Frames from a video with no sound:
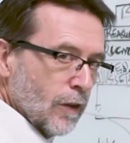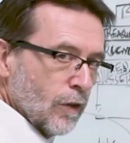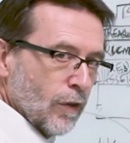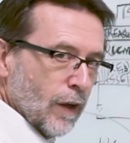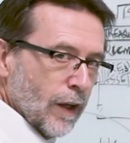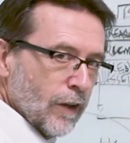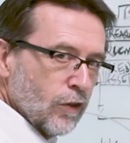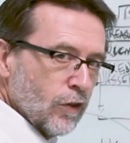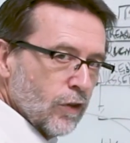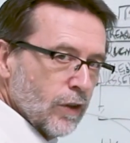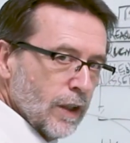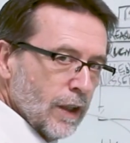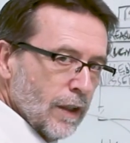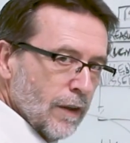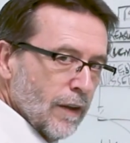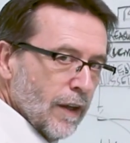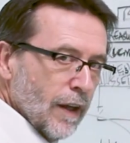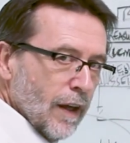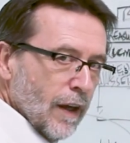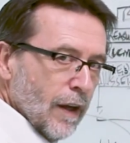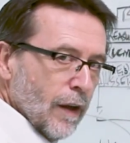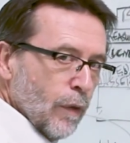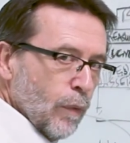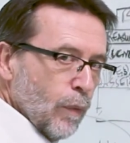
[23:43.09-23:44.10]
treasury,
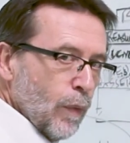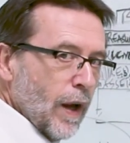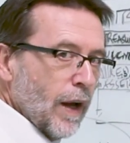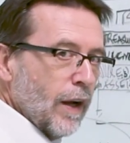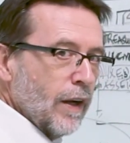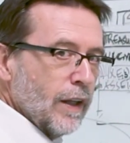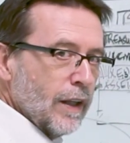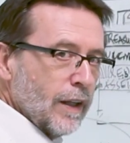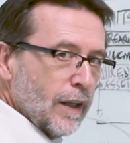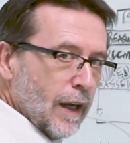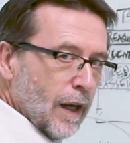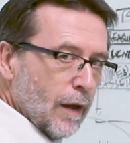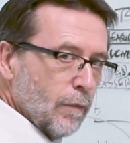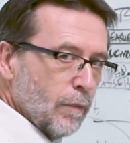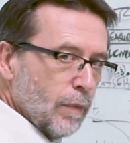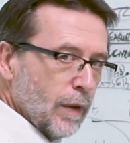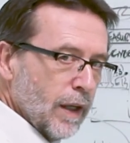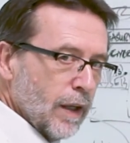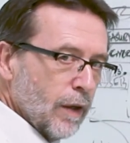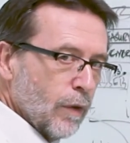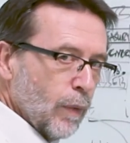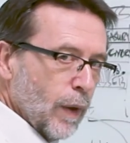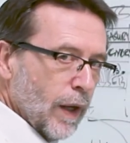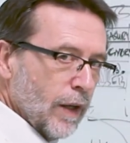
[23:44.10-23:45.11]
where it can
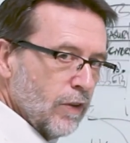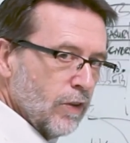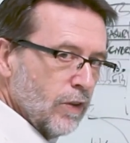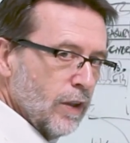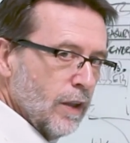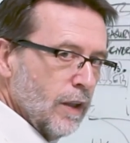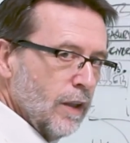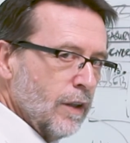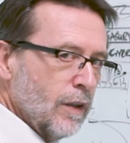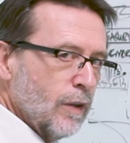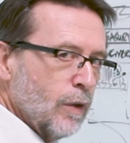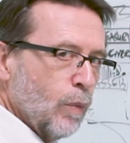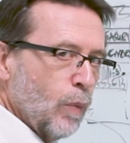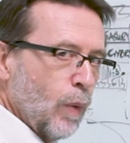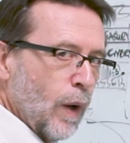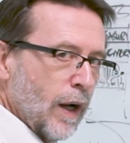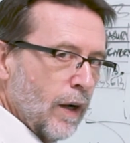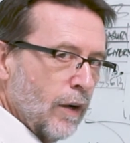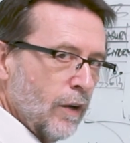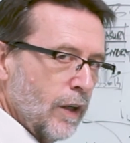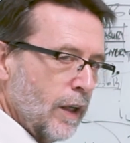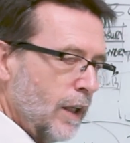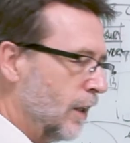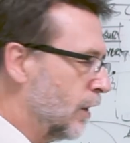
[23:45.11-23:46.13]
be invested,
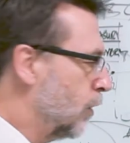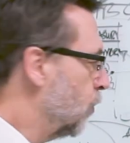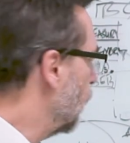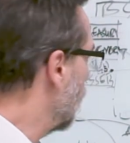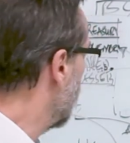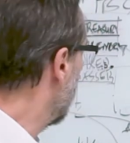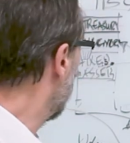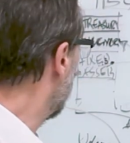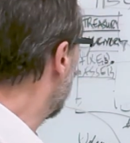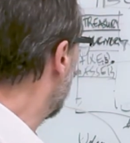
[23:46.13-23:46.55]
where it will